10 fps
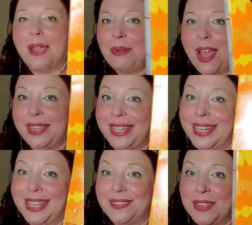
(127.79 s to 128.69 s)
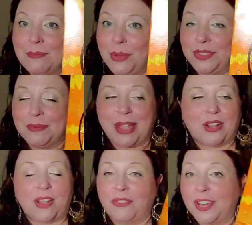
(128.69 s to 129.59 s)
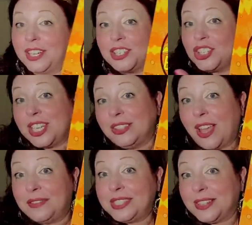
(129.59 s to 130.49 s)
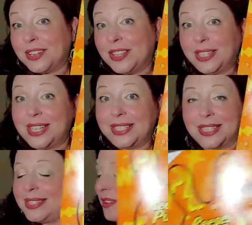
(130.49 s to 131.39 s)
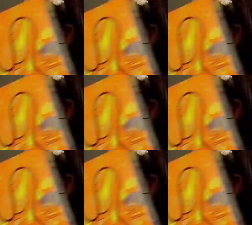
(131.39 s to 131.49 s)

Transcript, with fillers: I'm probably going to give them both to my girlfriend because she loves cereal and it doesn't